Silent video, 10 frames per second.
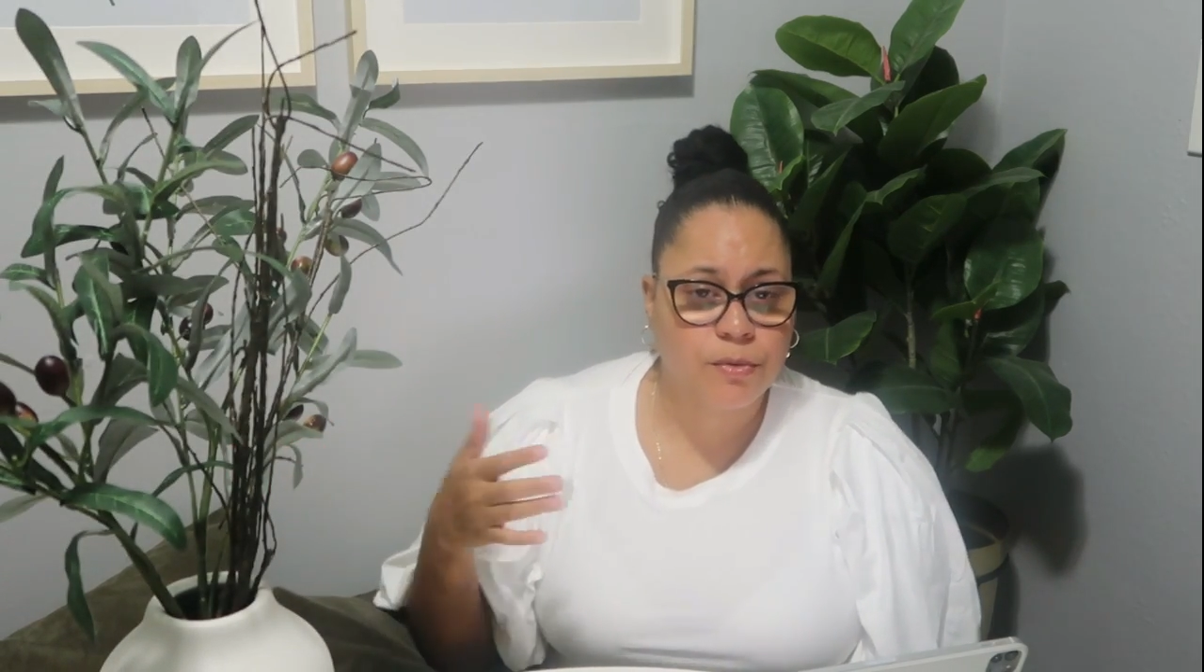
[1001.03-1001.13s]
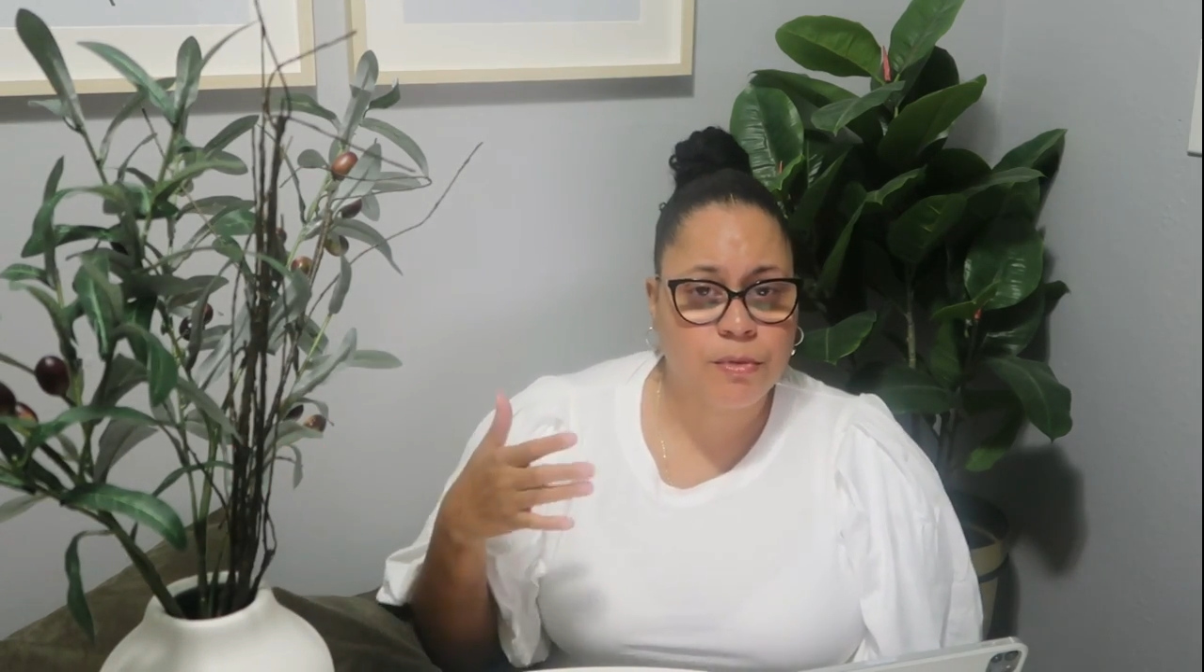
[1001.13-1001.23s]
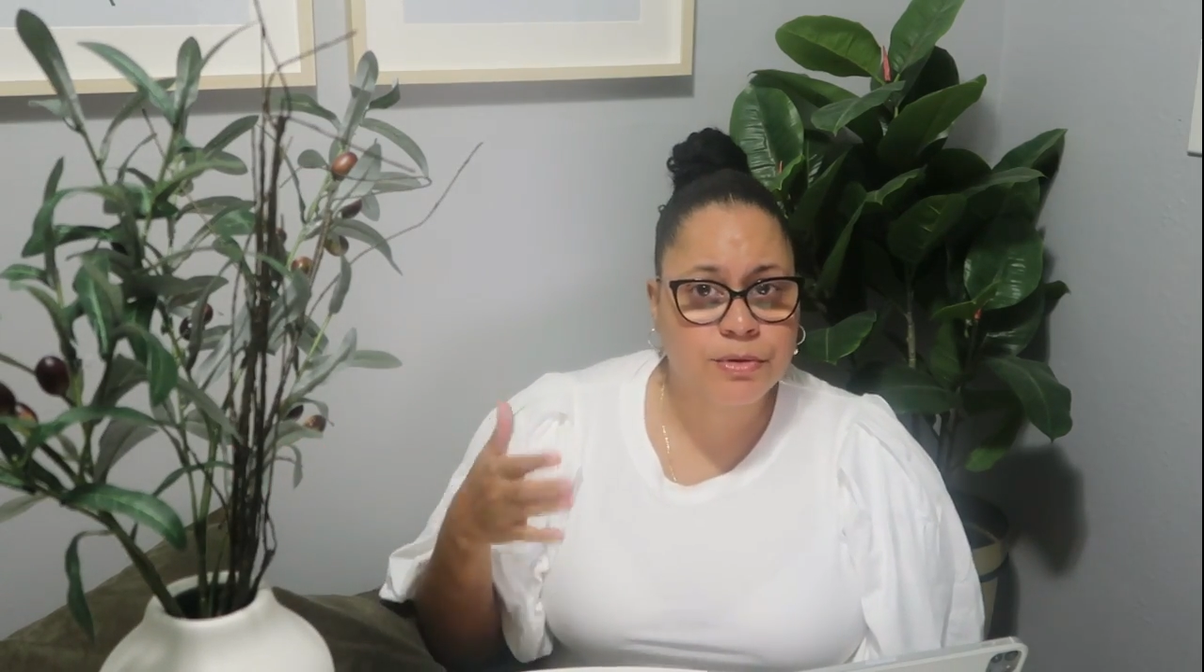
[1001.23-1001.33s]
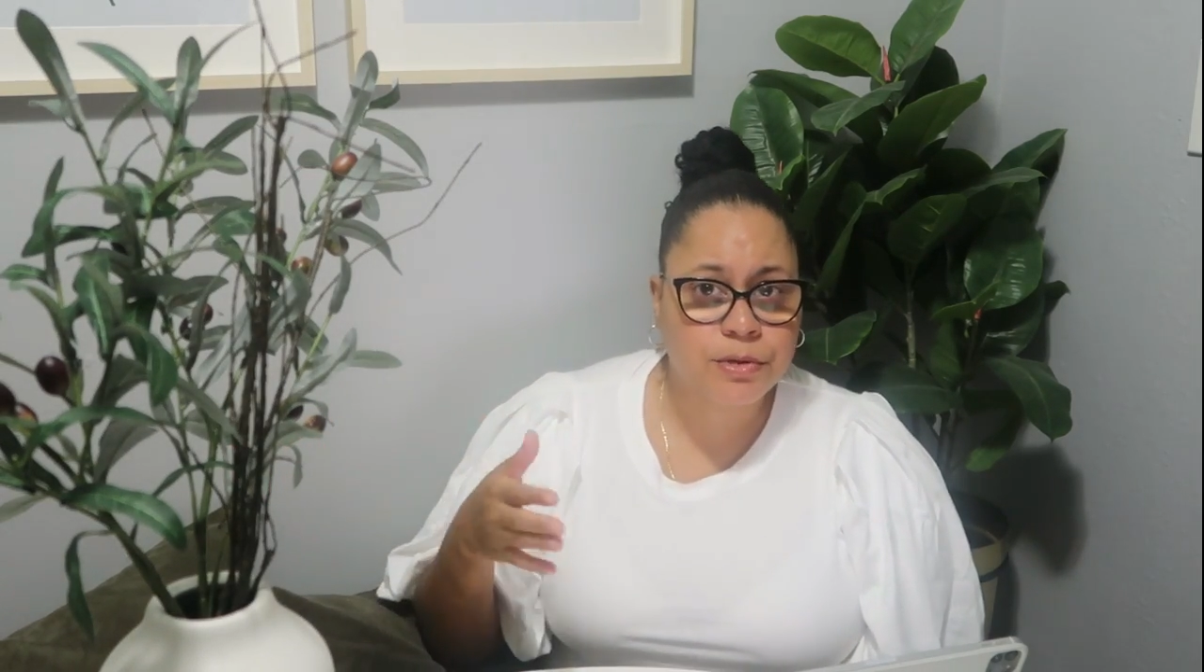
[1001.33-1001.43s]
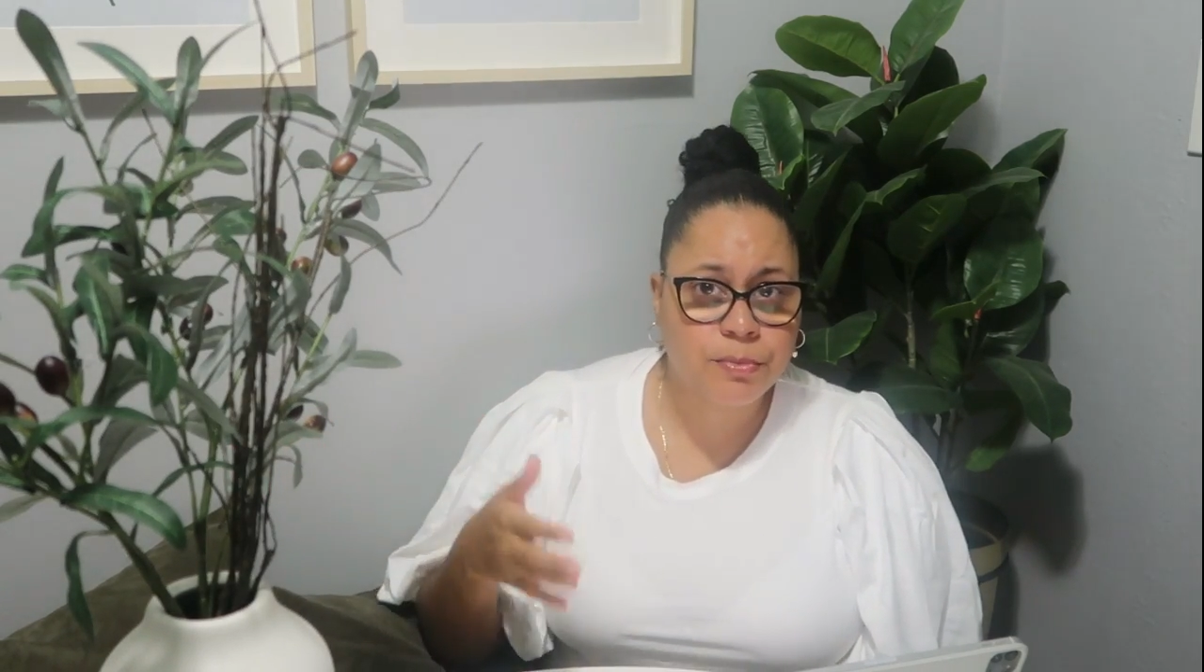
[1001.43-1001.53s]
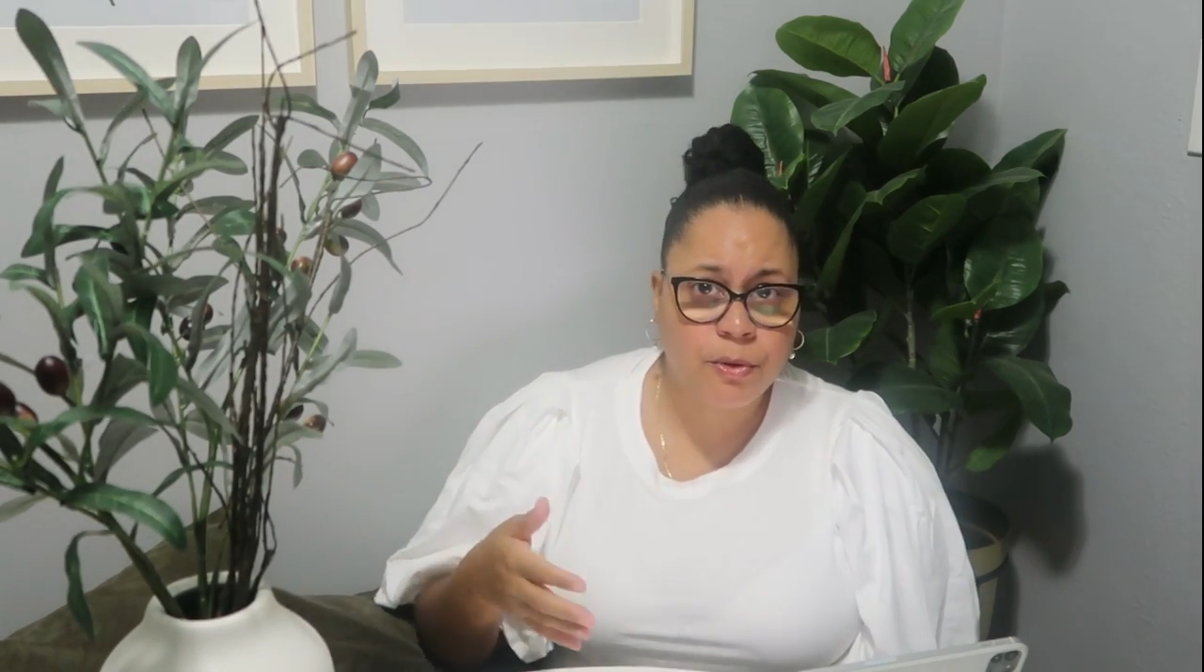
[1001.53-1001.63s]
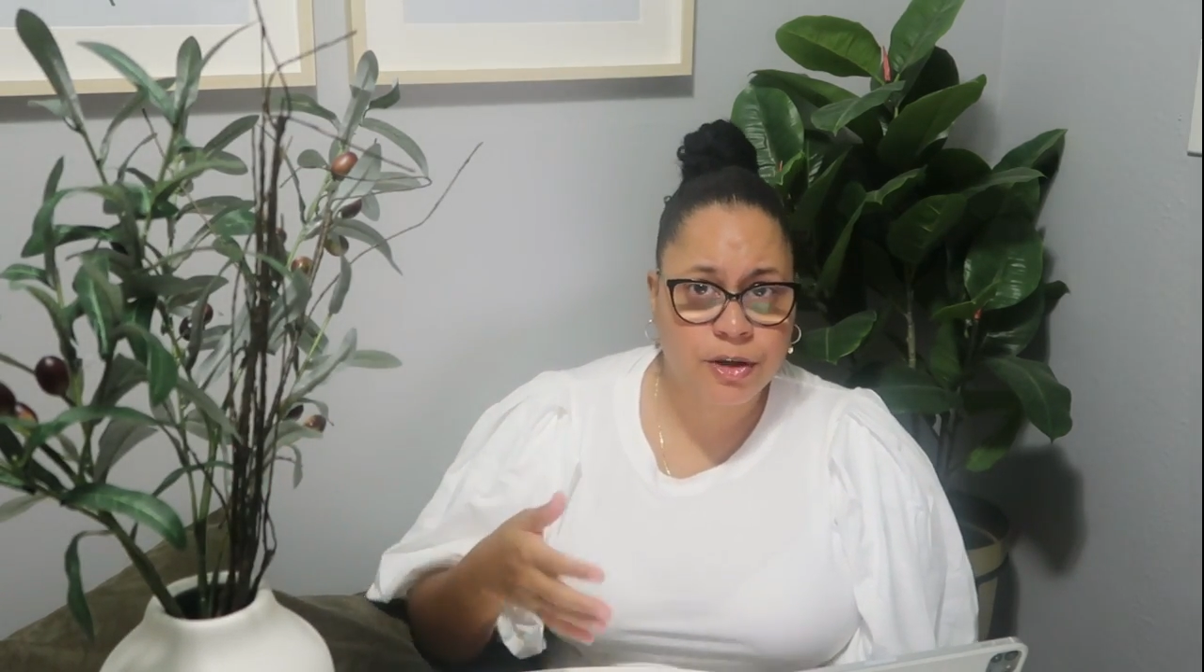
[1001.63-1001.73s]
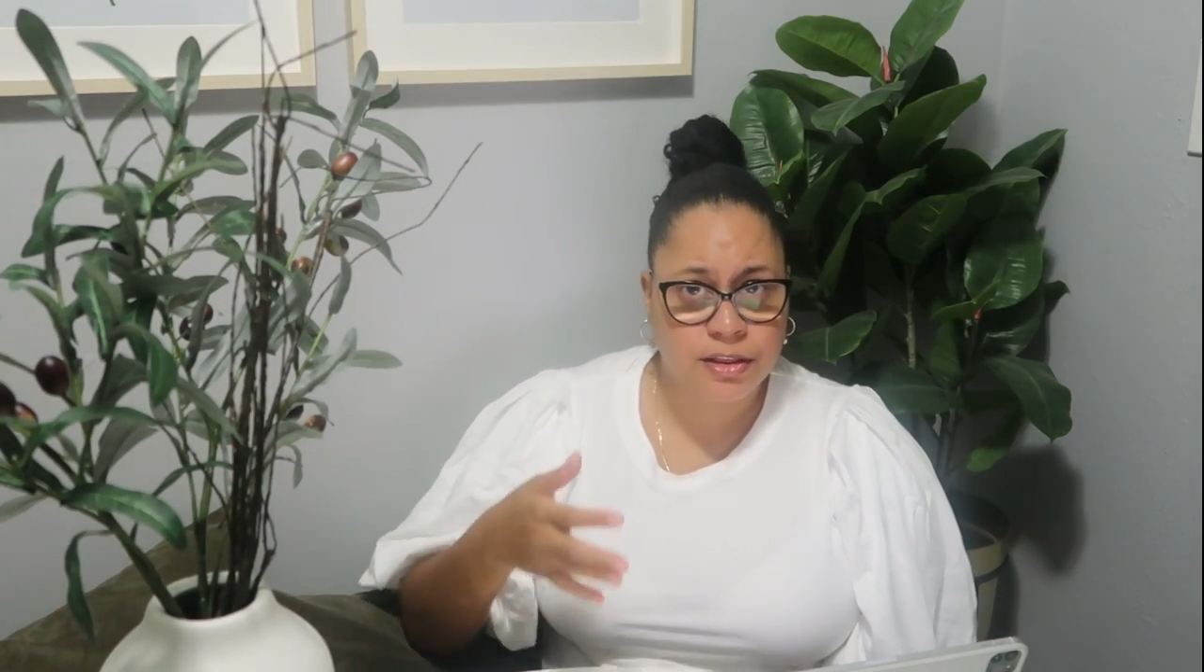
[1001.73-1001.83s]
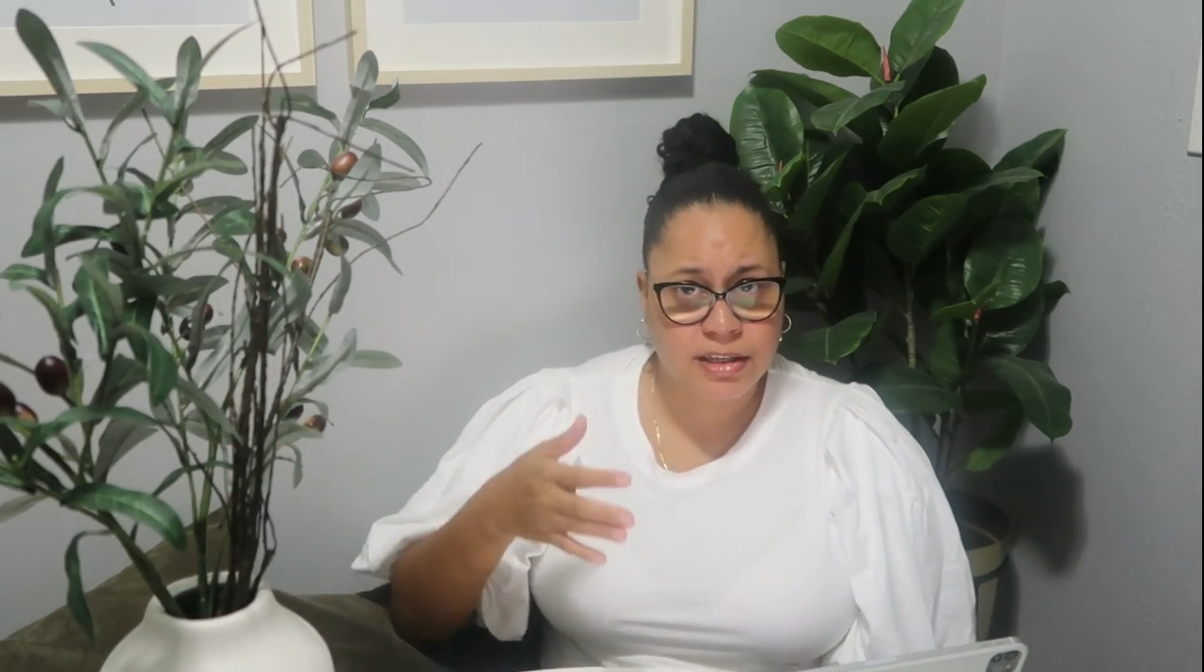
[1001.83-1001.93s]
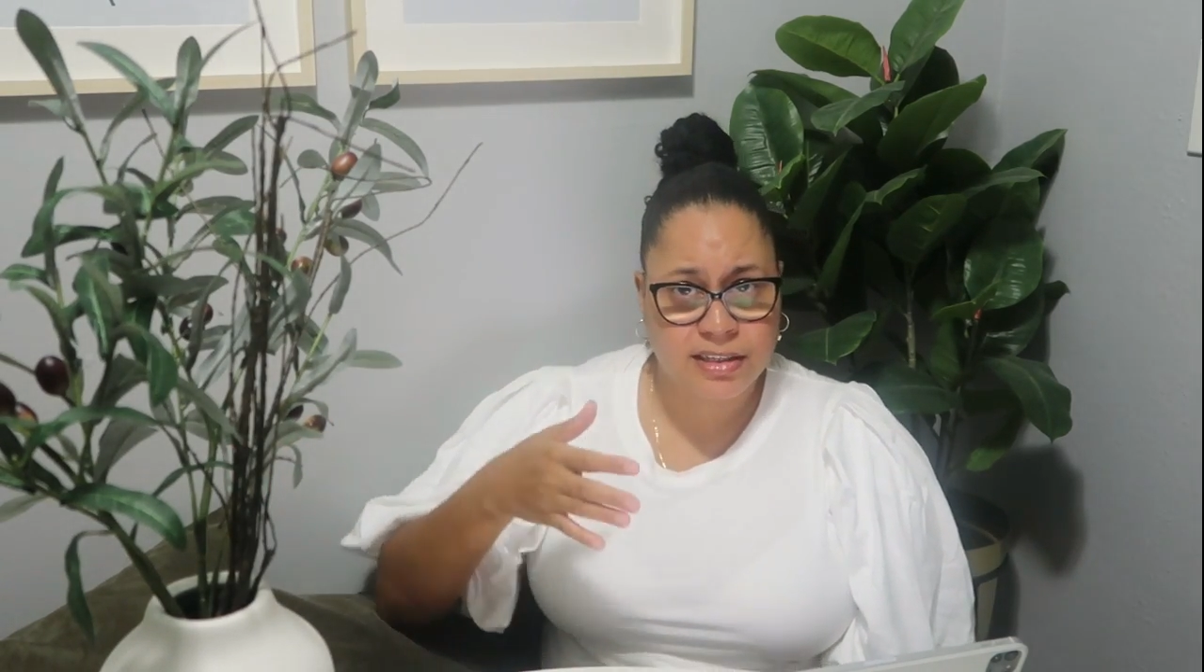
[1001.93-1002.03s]
The most
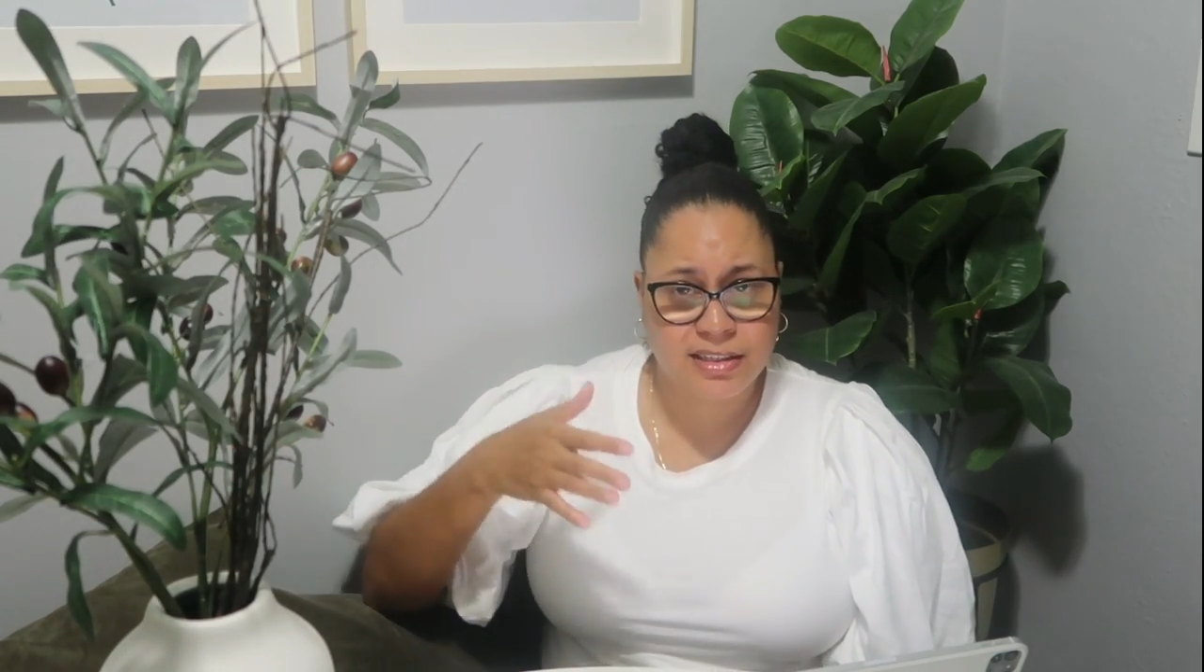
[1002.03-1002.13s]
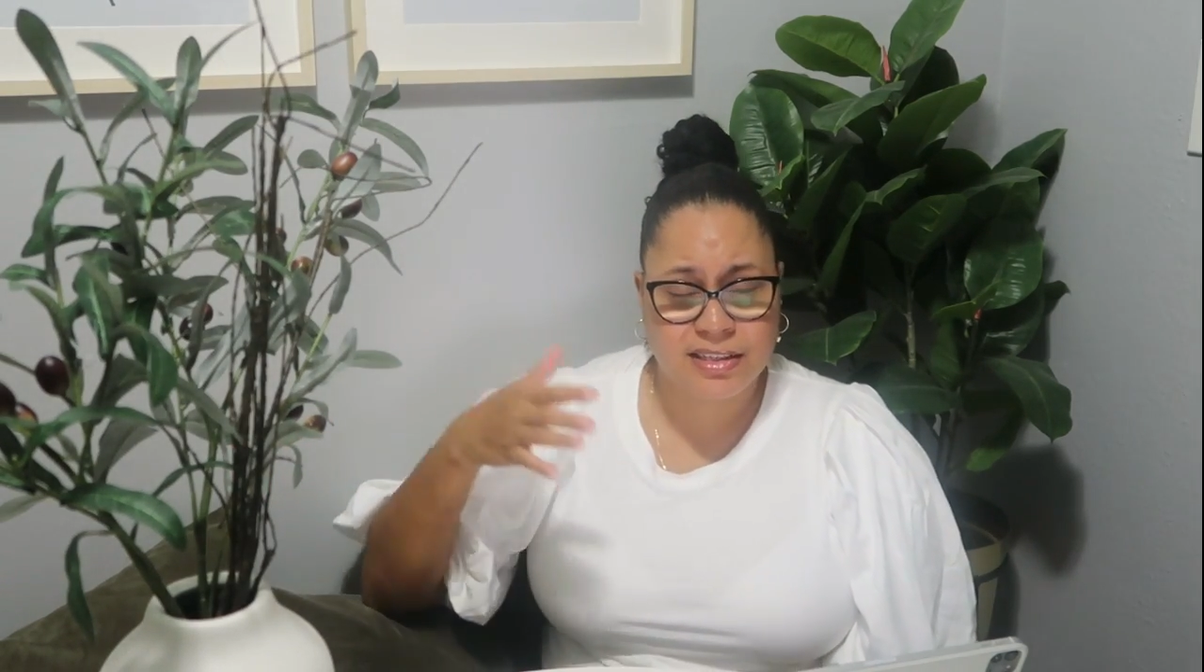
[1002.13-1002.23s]
important thing is